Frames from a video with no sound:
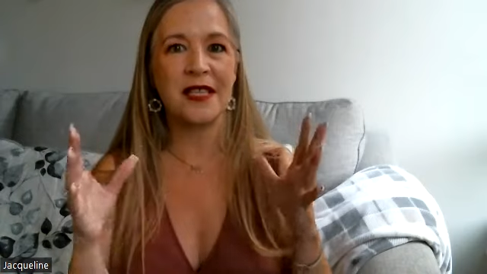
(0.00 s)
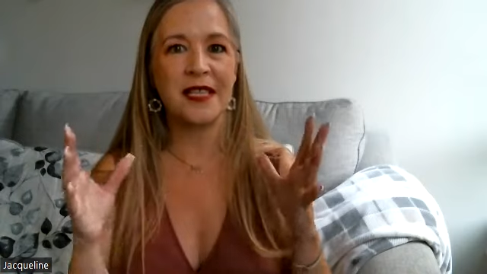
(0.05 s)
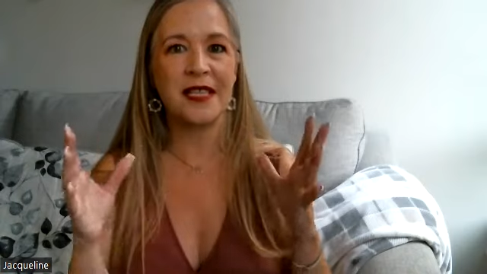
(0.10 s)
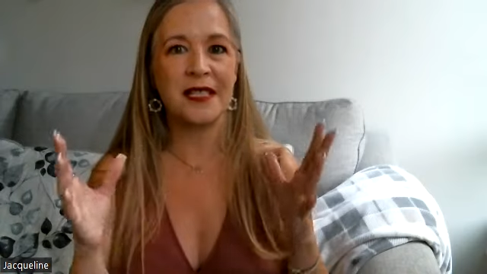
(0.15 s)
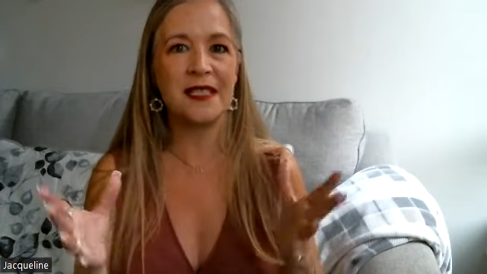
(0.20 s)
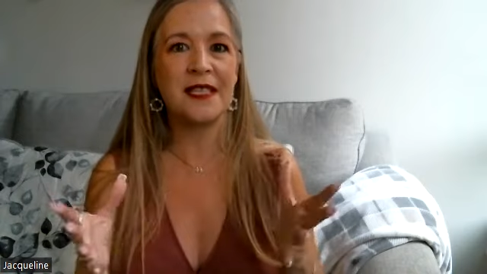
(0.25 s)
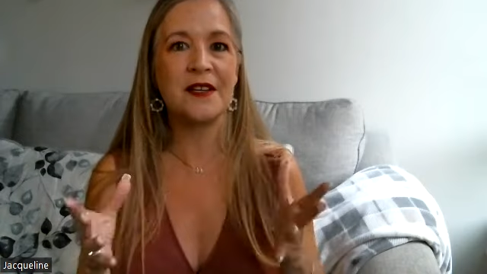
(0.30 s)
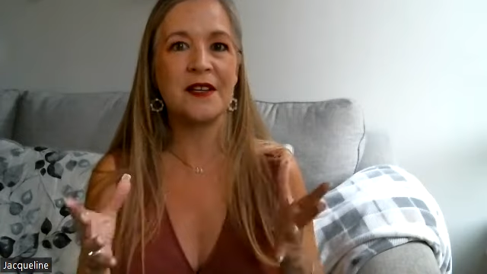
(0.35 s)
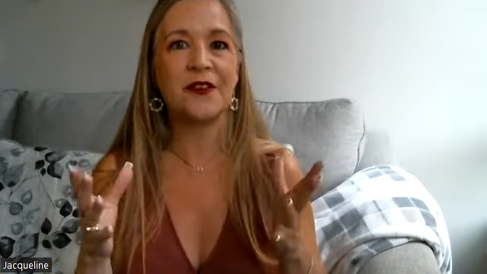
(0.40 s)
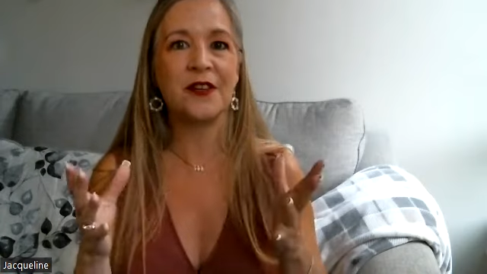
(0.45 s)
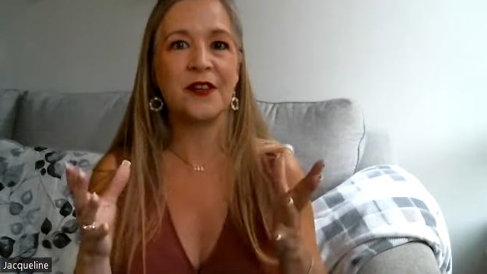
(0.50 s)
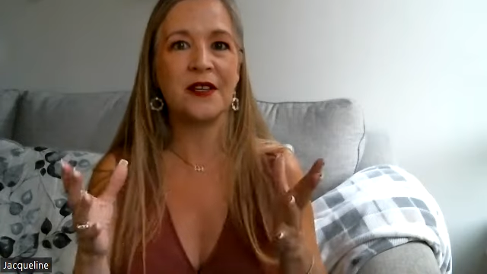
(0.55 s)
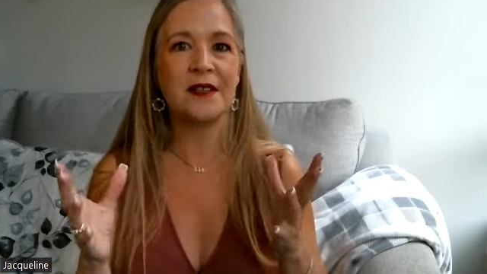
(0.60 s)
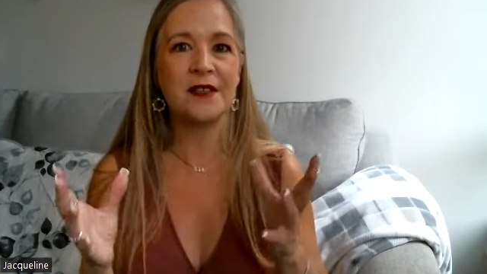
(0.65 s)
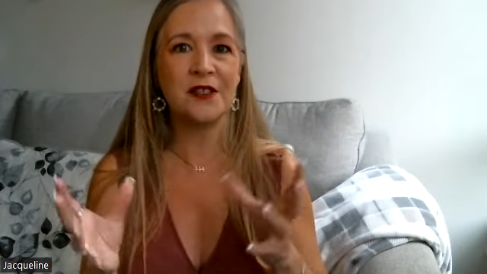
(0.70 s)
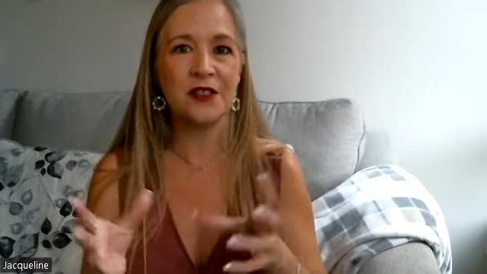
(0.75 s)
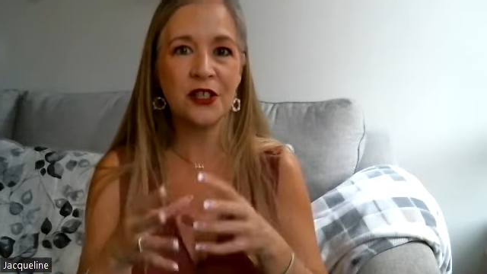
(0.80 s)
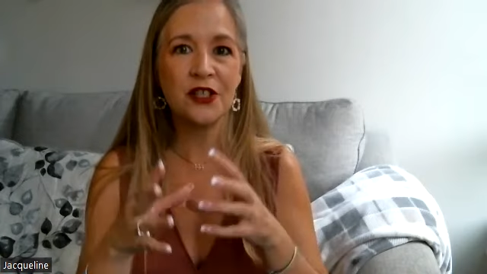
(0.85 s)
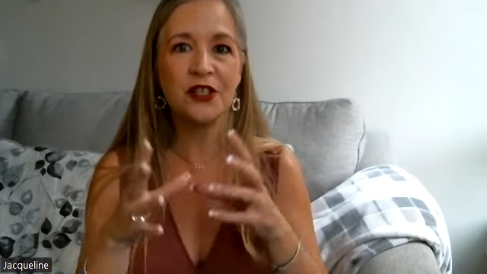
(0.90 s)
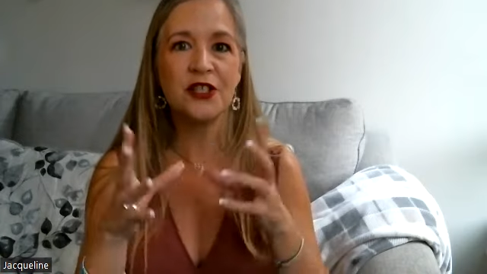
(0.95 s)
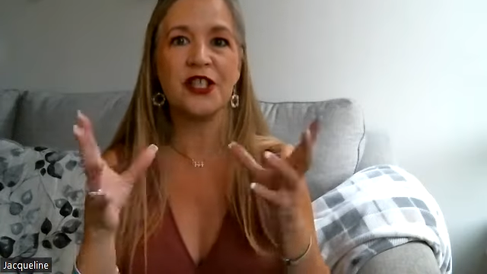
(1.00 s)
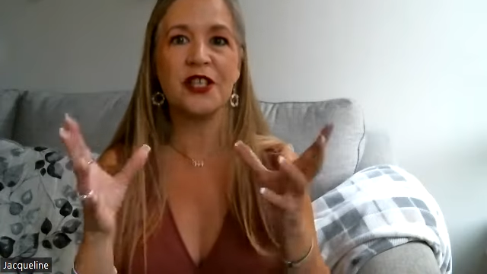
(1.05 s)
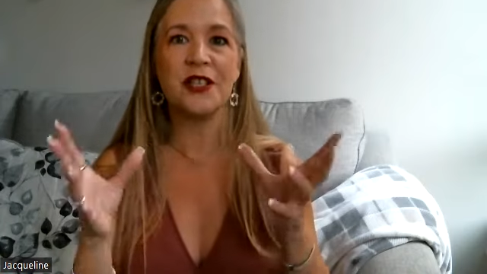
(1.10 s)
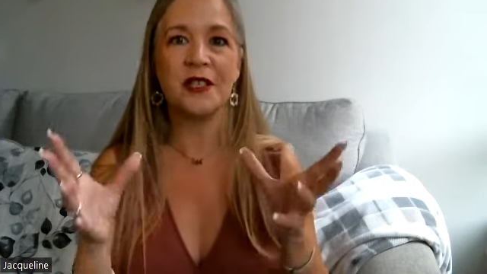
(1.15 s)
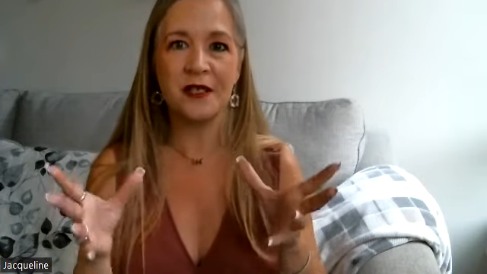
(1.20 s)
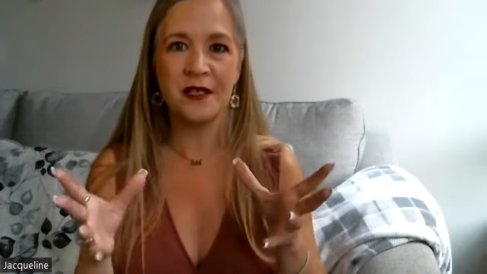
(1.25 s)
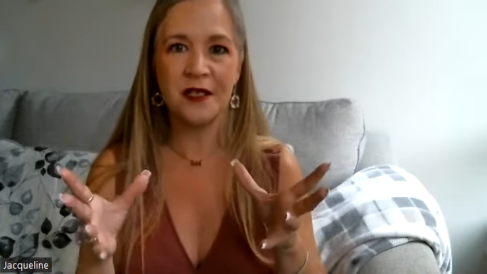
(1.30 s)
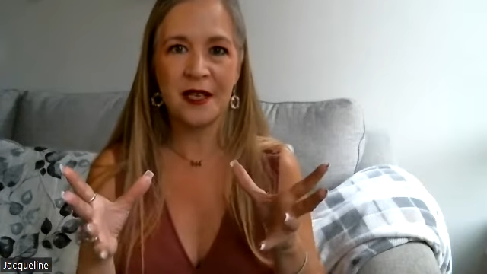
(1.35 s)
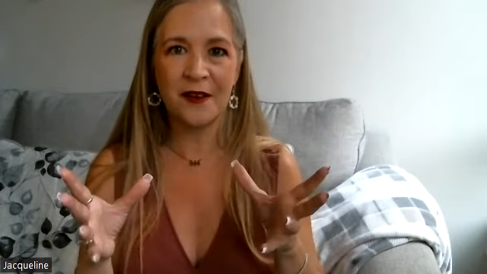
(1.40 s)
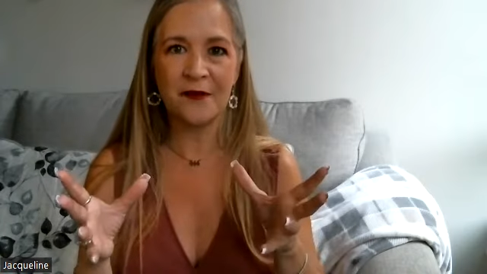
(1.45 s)
these different
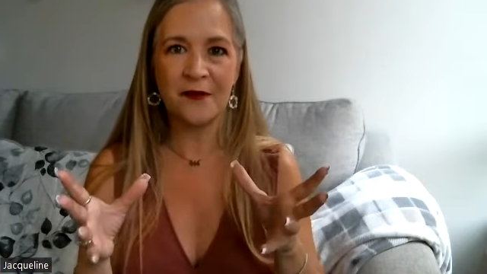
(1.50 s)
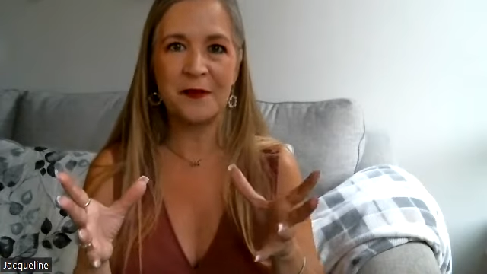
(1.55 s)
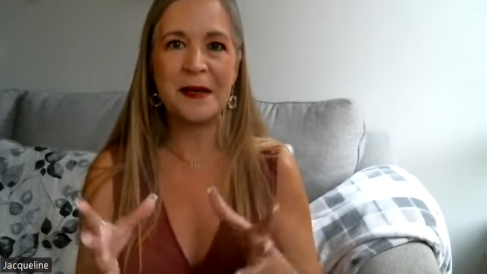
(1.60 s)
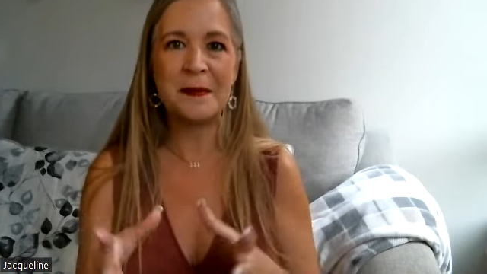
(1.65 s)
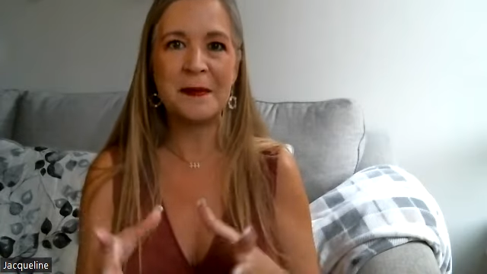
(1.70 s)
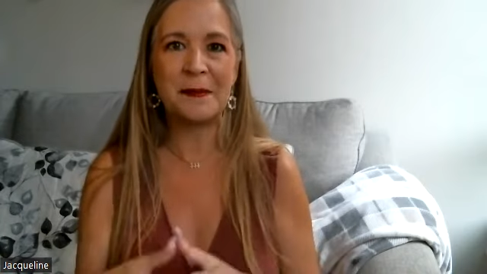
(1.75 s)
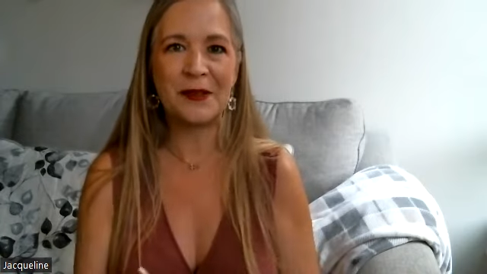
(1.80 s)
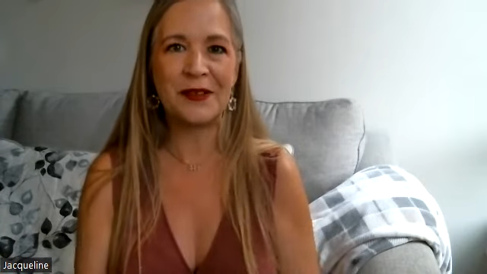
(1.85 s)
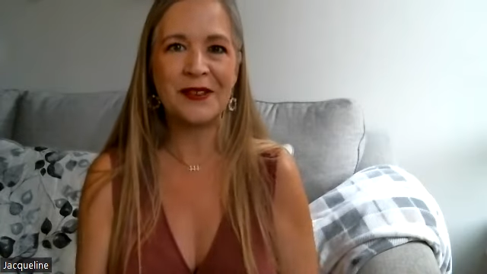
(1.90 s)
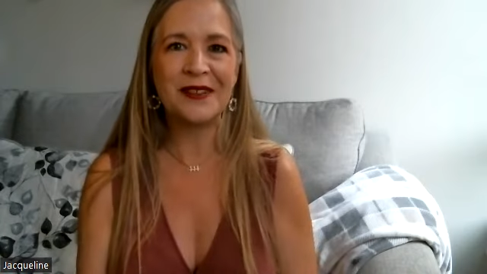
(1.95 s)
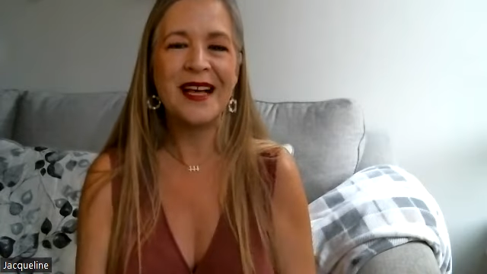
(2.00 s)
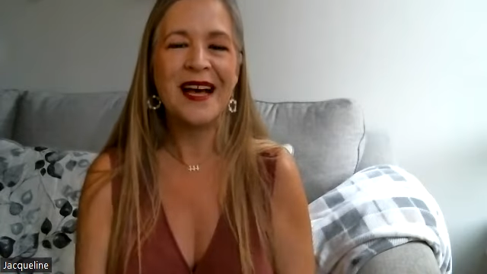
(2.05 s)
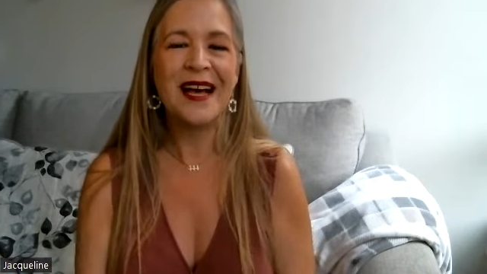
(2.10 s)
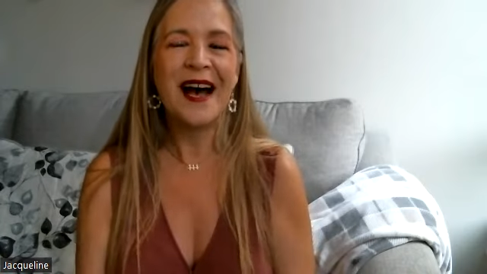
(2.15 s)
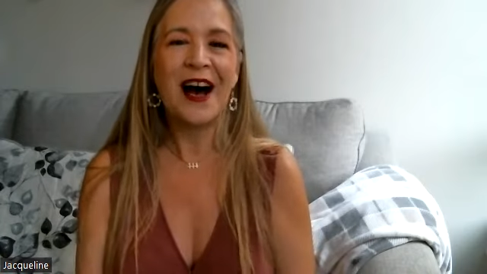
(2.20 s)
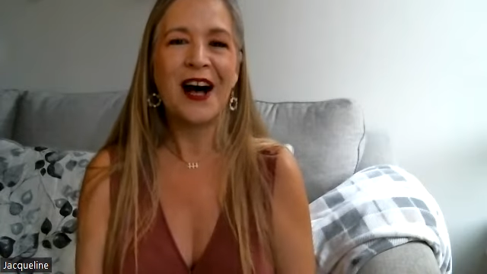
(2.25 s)
surges of people,